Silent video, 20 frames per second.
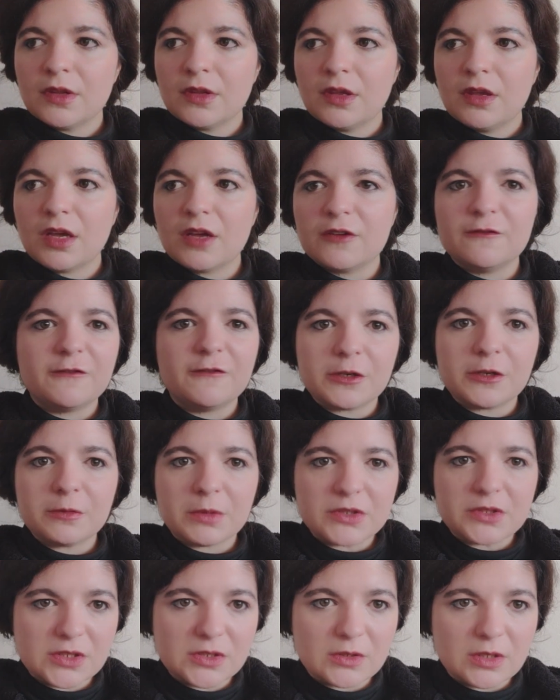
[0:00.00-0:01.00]
I'm very
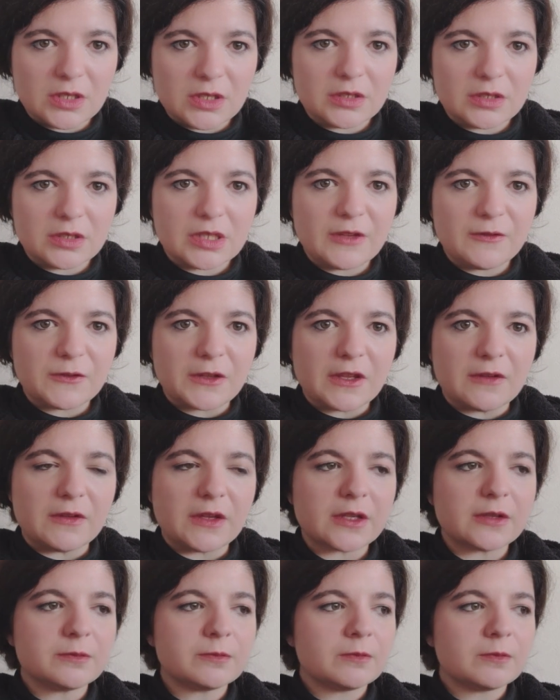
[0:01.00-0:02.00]
much into gift
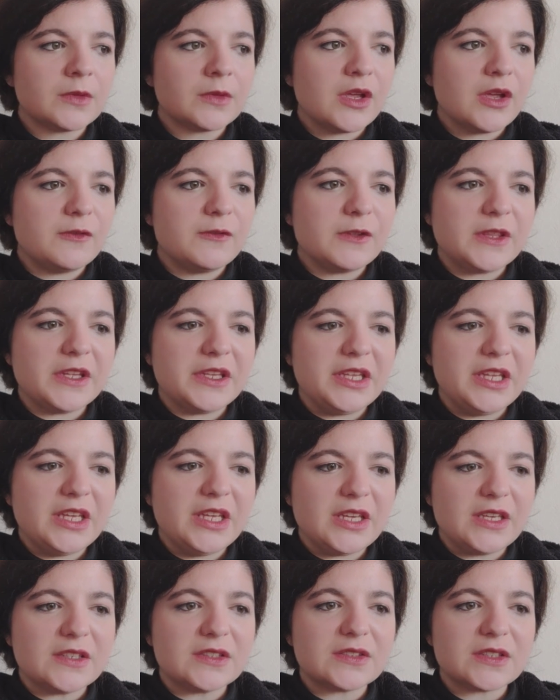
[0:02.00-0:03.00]
giving. Over the
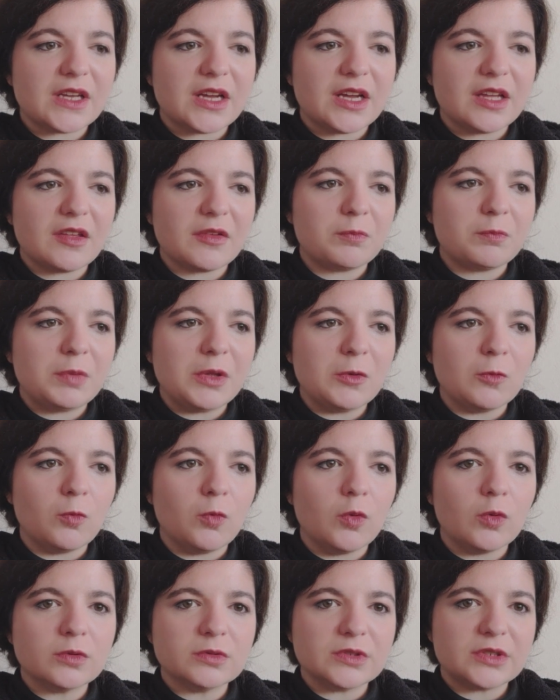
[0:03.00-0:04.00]
years, I have been
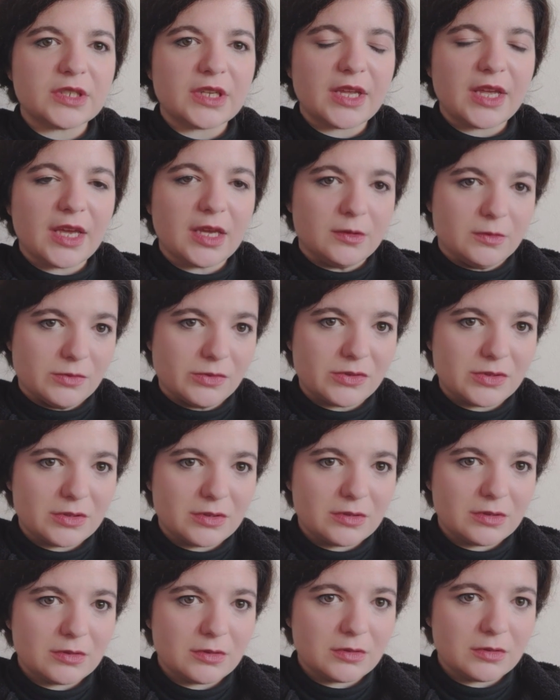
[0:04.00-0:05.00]
warned out,
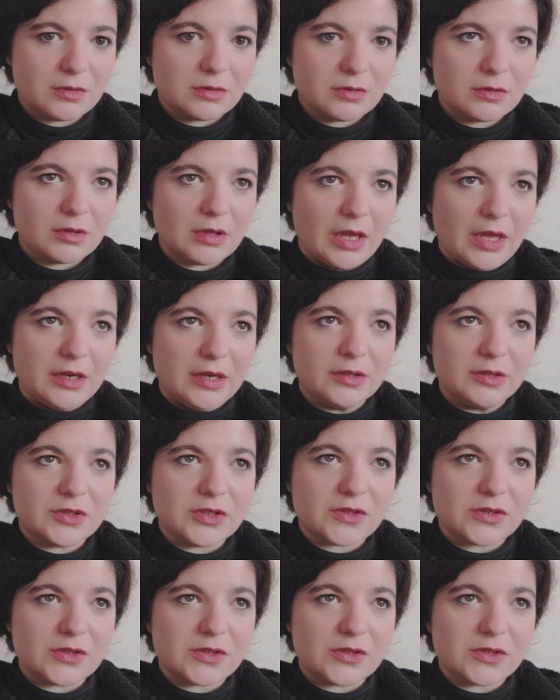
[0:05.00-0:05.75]
and